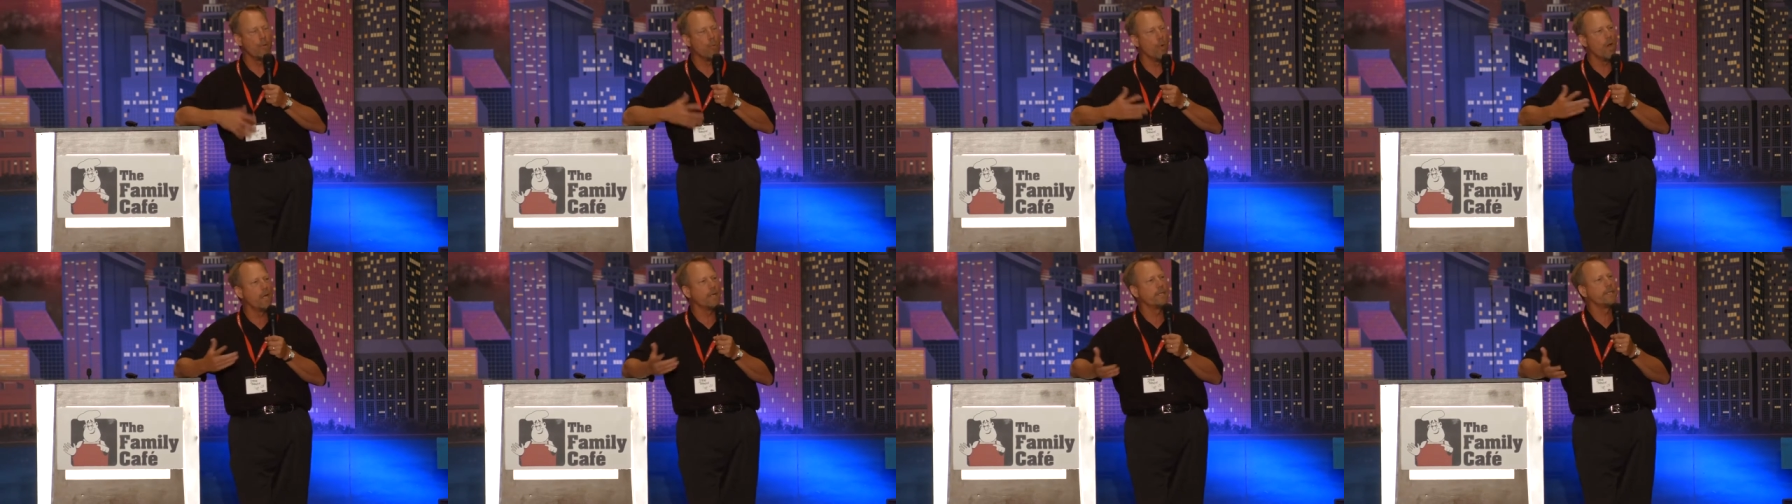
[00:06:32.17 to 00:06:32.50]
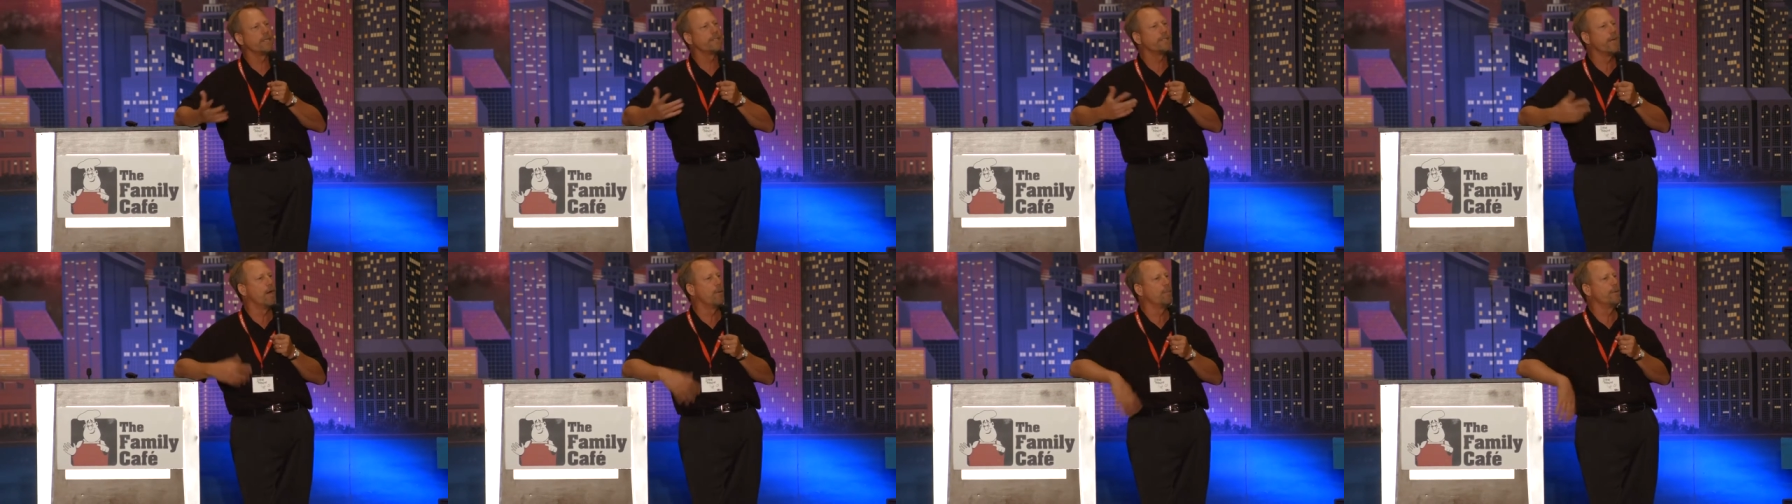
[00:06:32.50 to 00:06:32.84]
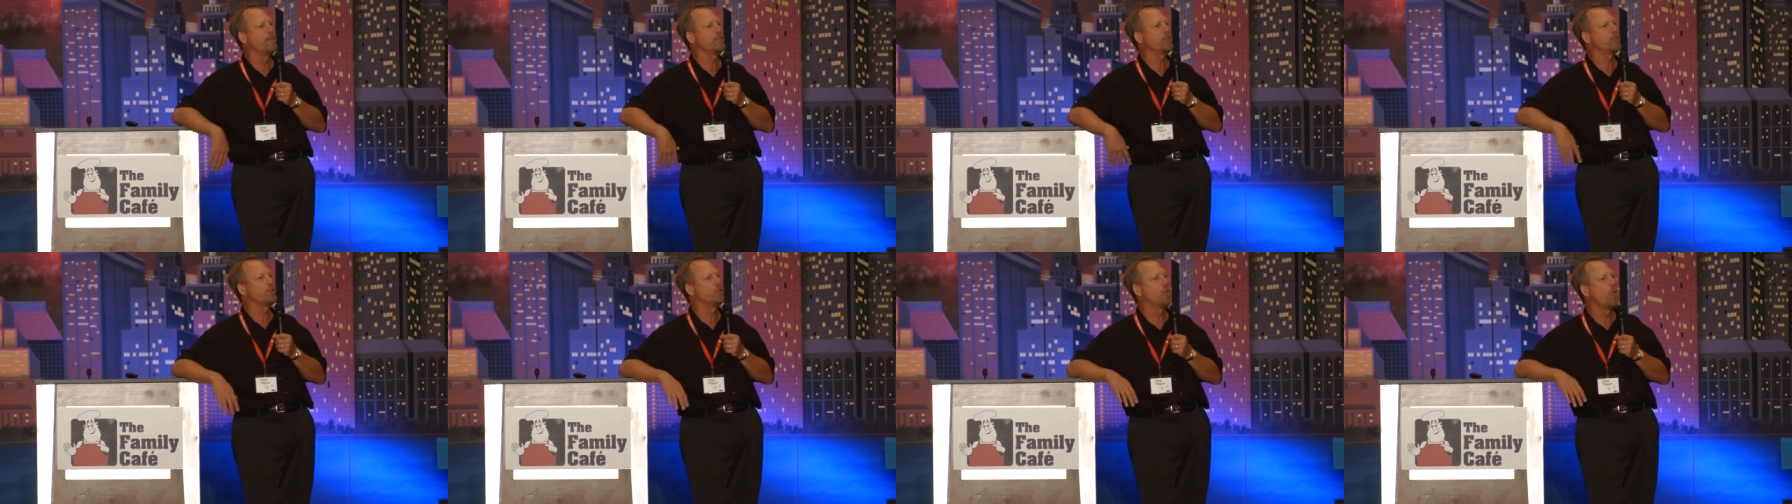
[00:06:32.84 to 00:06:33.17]
He wanted to tell
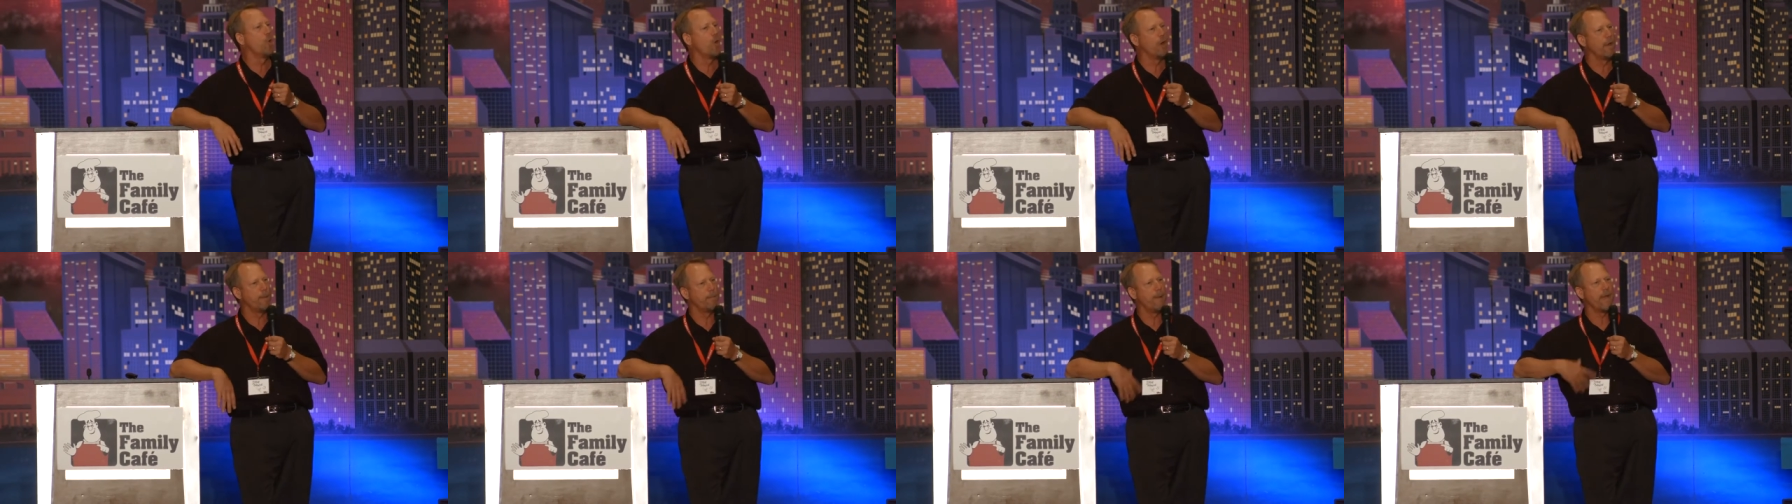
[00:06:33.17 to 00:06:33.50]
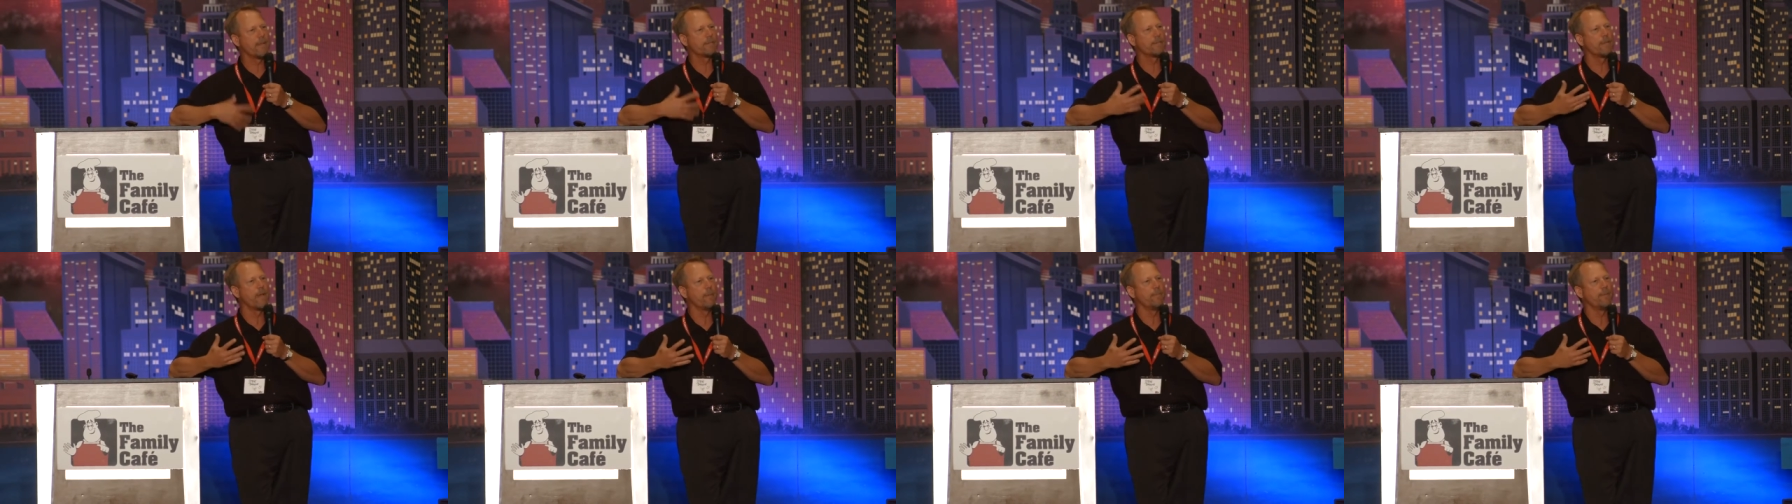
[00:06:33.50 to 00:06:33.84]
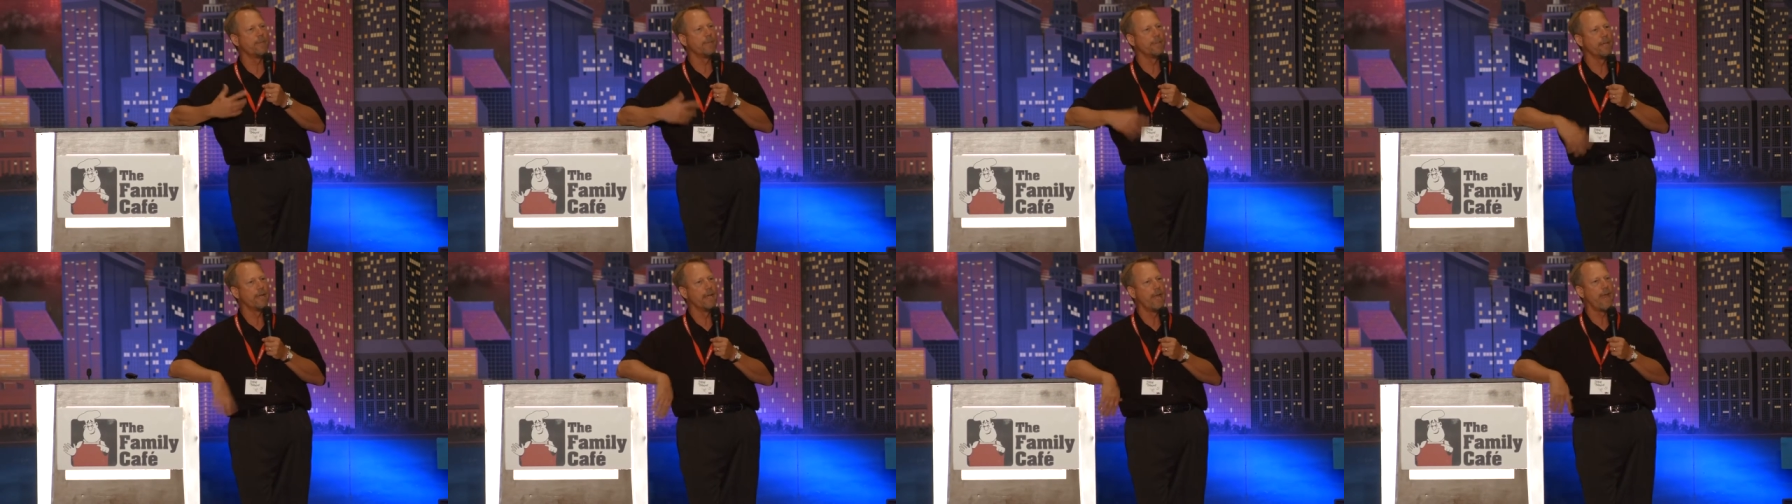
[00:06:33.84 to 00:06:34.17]
me a story about
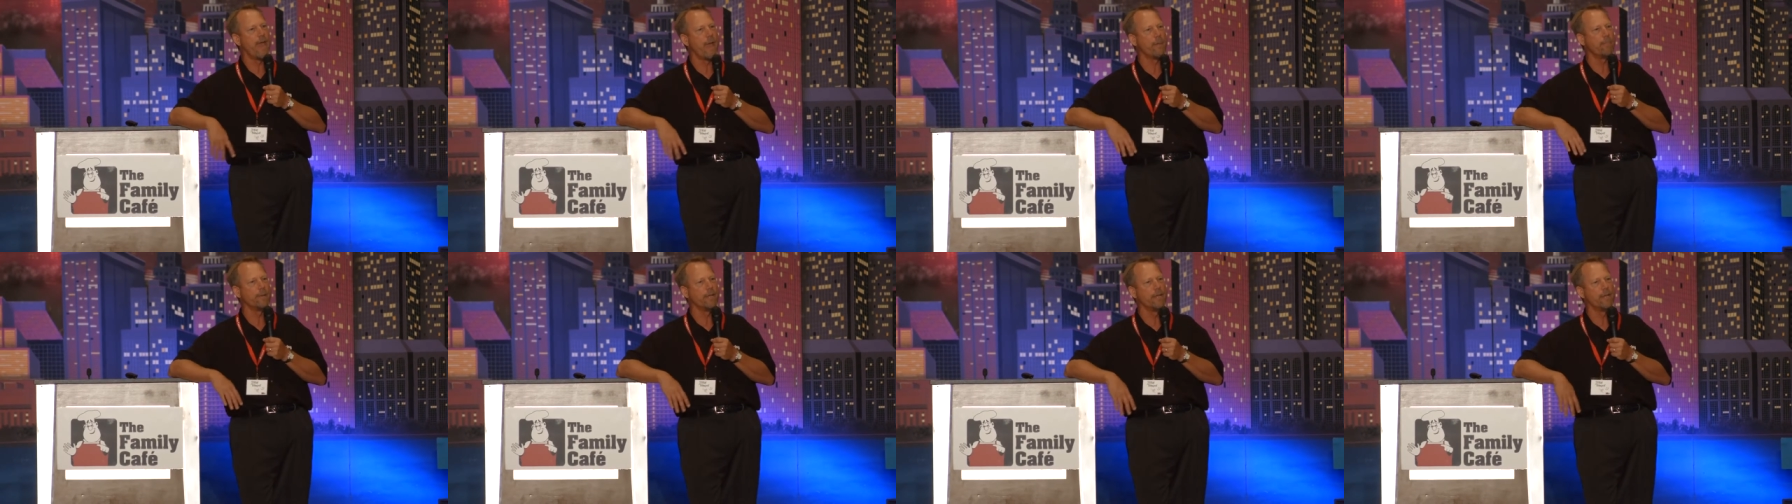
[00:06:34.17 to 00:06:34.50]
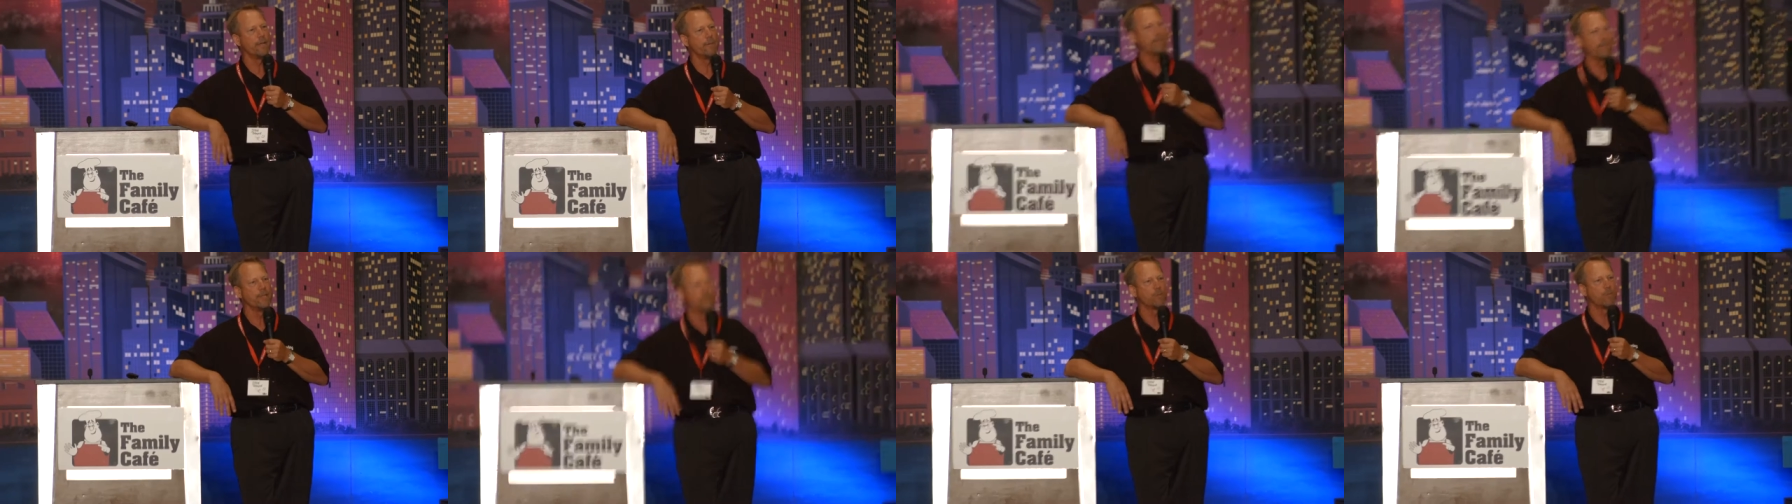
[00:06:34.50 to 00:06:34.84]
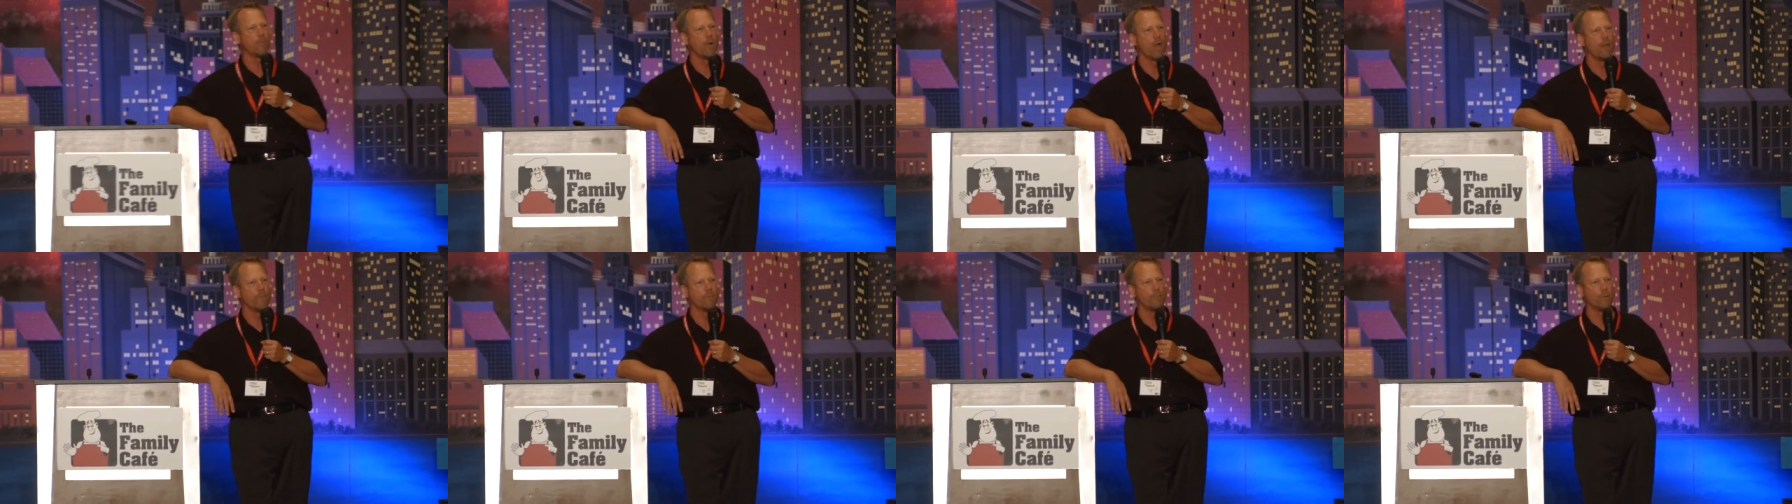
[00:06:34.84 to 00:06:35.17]
something that had happened to him and his
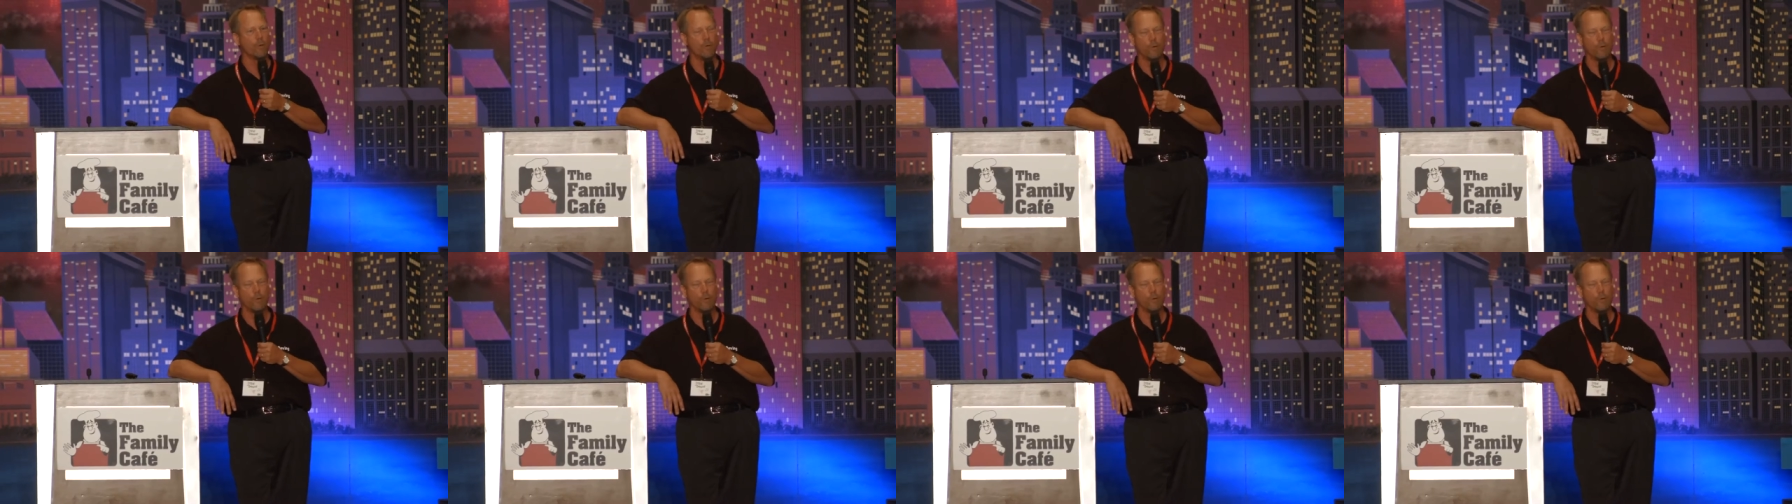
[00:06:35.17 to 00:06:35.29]
wife,